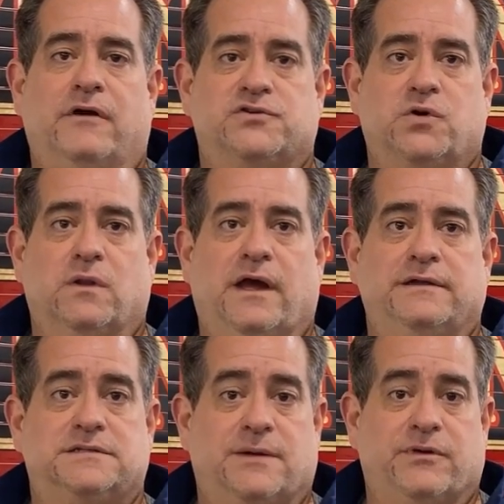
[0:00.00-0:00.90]
our
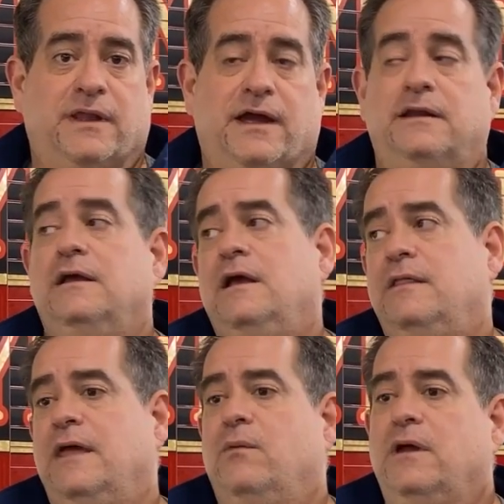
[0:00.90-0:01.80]
shoreline separate line.
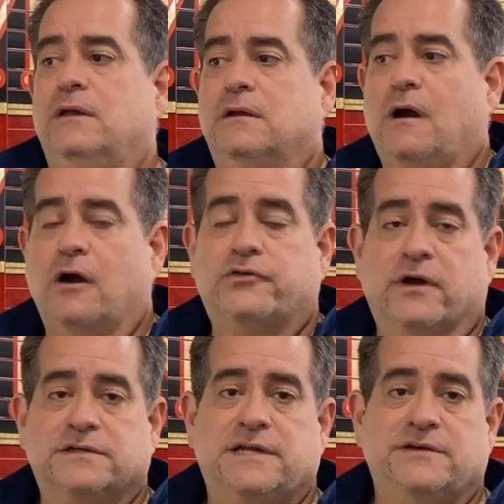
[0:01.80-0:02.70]
That way our
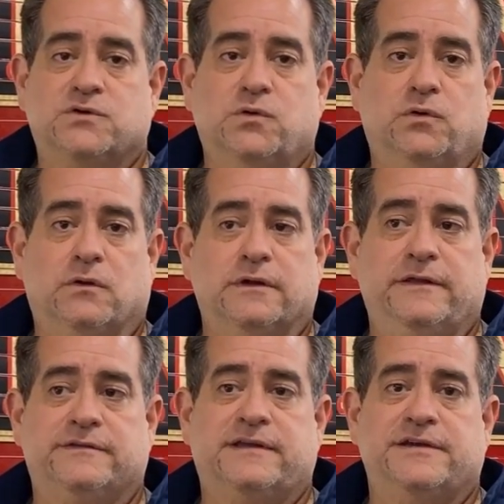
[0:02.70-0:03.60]
truck stays cool
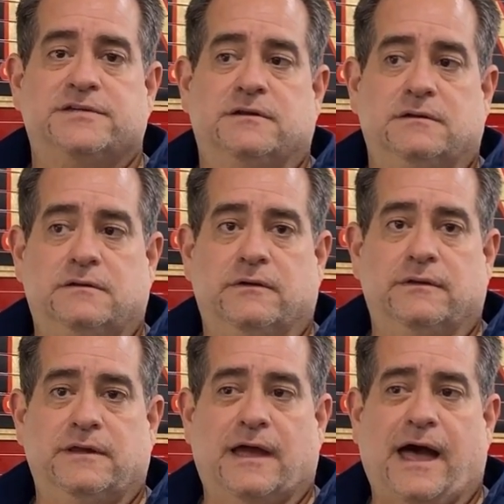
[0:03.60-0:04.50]
in the station
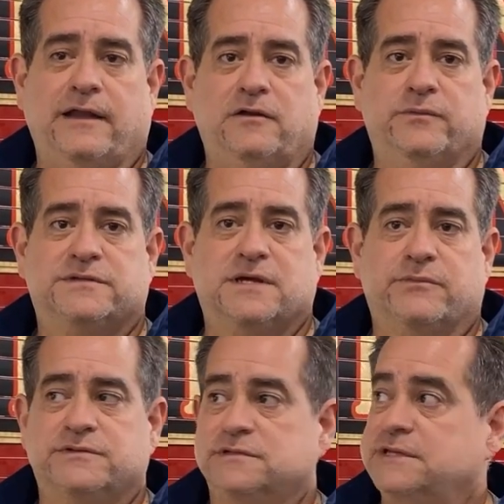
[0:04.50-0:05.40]
during the hot, humid
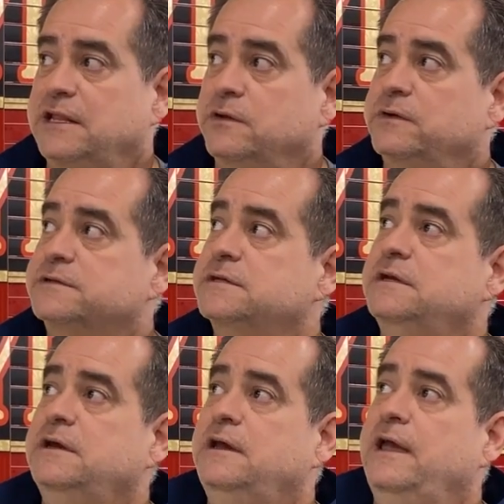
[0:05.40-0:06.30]
summers in St. Louis.
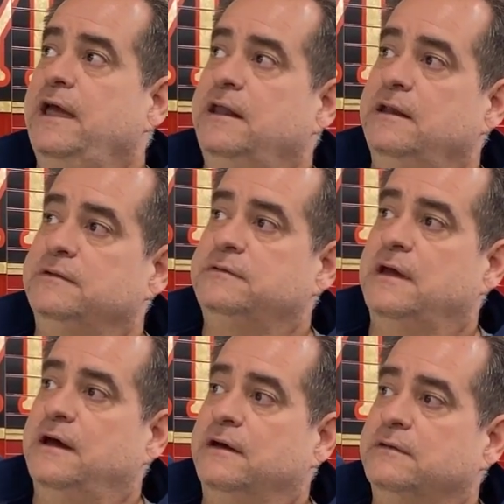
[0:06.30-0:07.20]
And
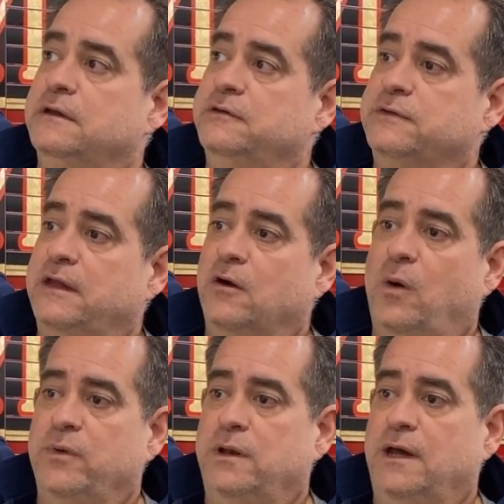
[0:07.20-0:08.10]
it is a
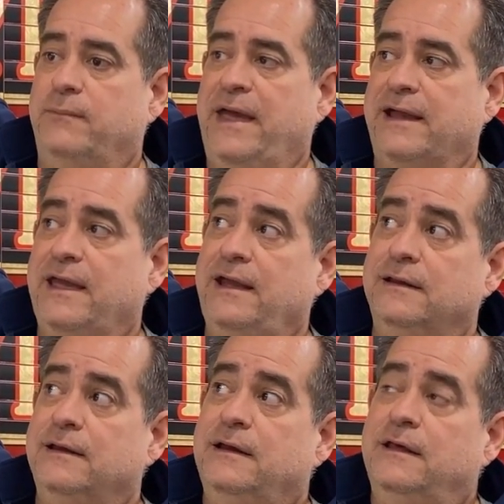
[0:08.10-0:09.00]
Coleman Mac 8
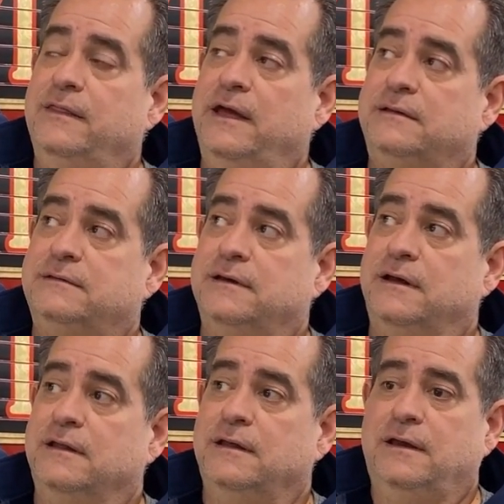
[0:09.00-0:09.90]

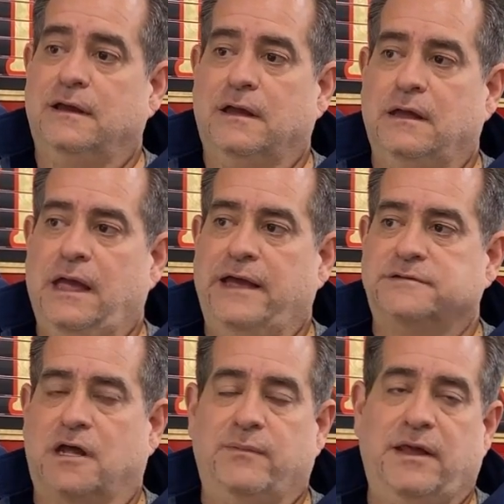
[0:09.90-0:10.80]
that
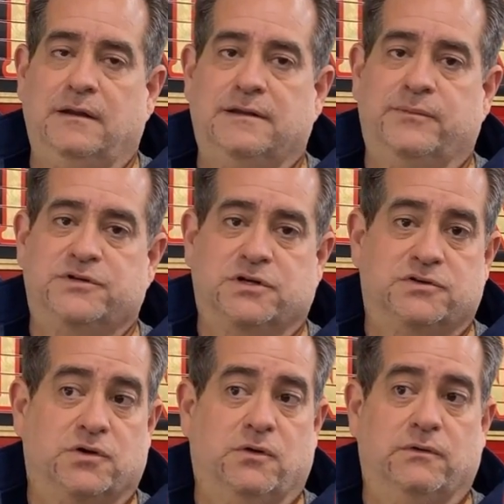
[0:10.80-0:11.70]
has automated temperature
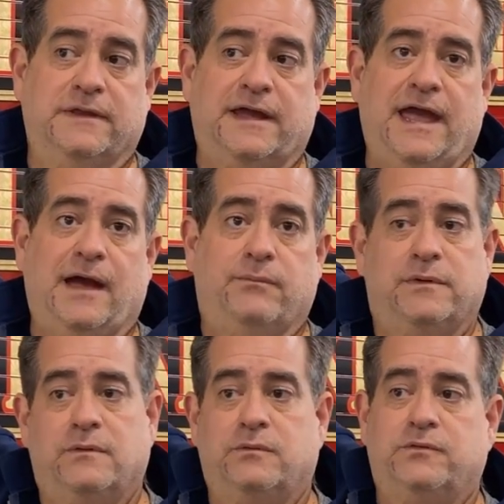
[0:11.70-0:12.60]
control in the cab,
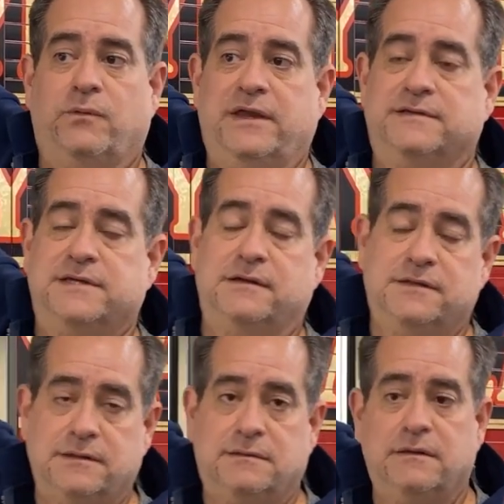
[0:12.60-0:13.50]
so we can set it
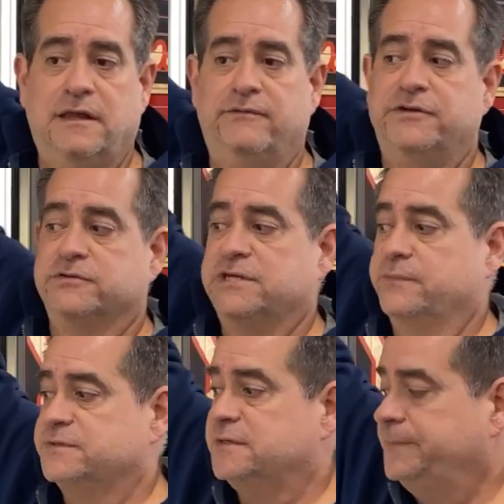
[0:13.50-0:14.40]
to individual
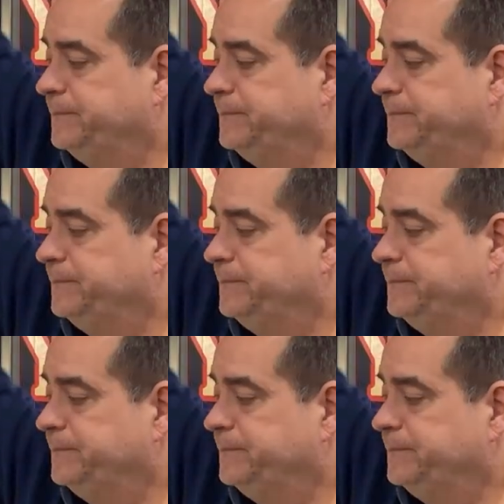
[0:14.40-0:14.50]
temps.